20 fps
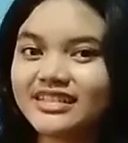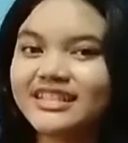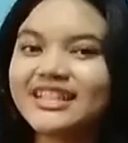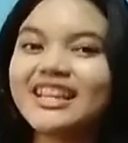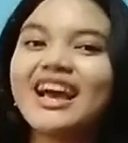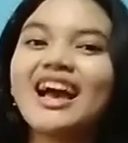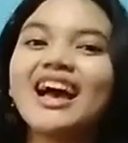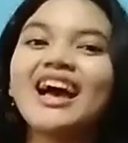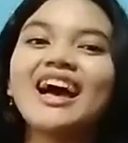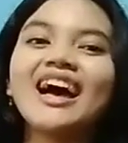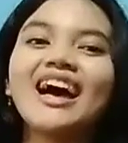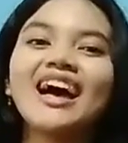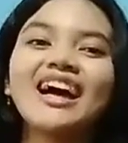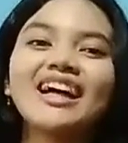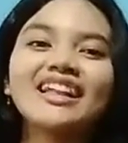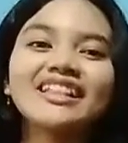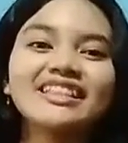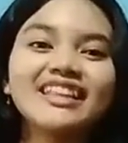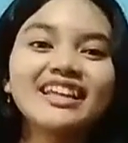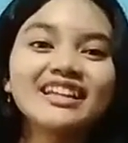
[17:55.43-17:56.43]

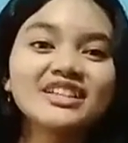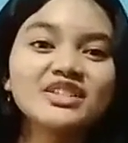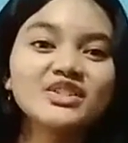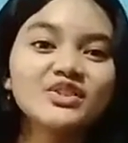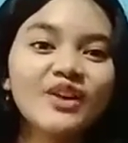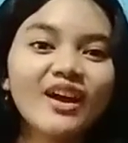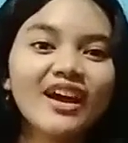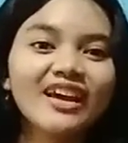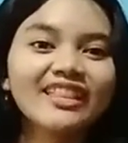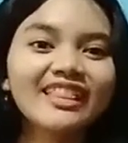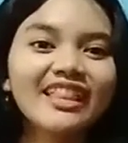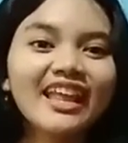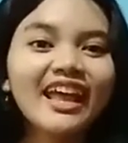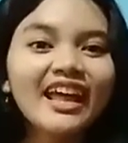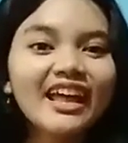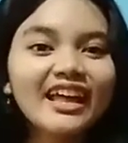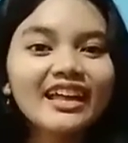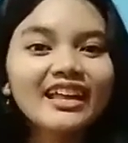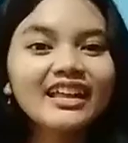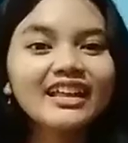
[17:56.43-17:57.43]
Yeah, that's right.
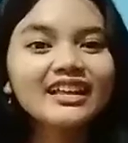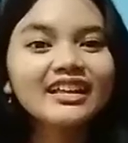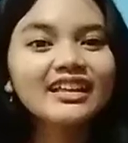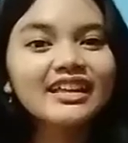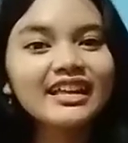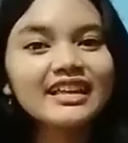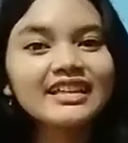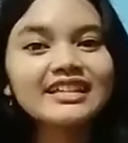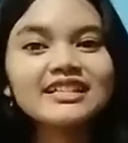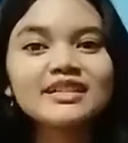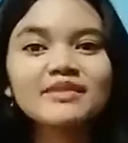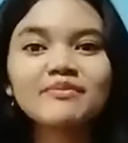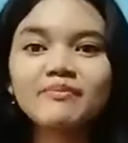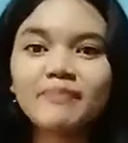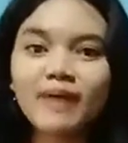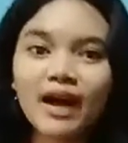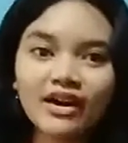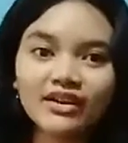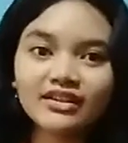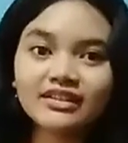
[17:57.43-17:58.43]
It's
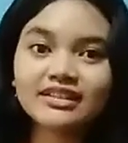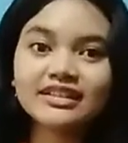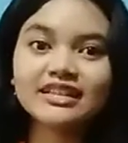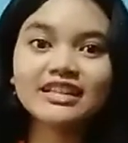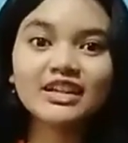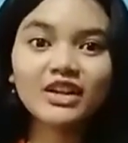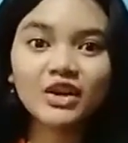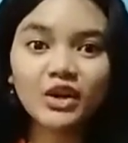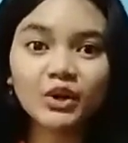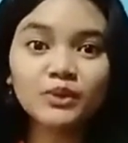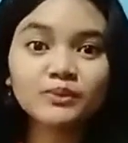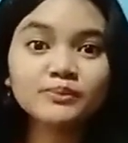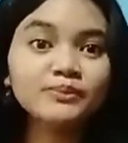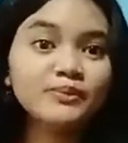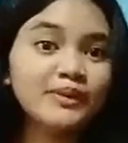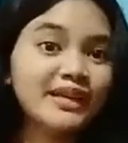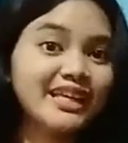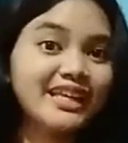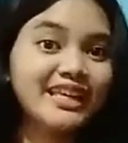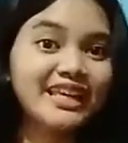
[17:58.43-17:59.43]
about
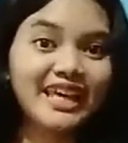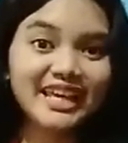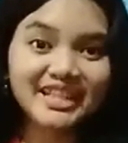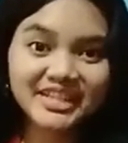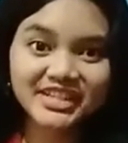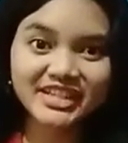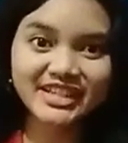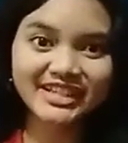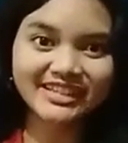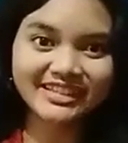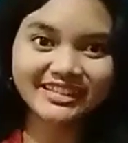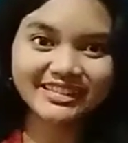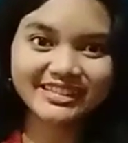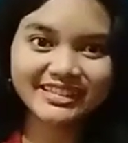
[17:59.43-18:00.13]
complication.